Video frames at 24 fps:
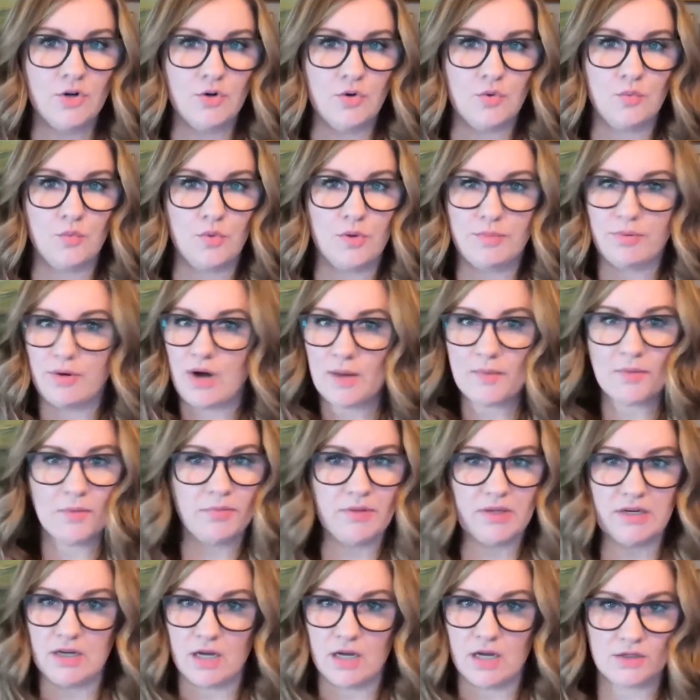we're
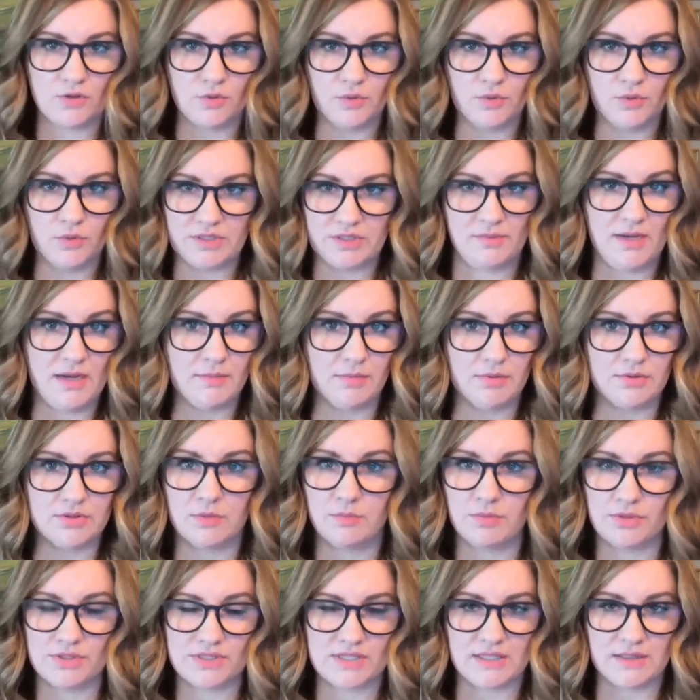probably not going to be able to
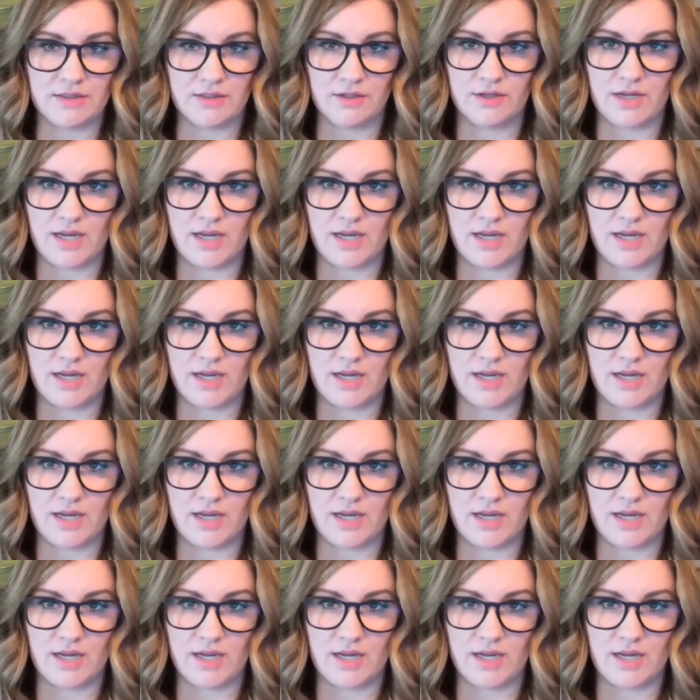present their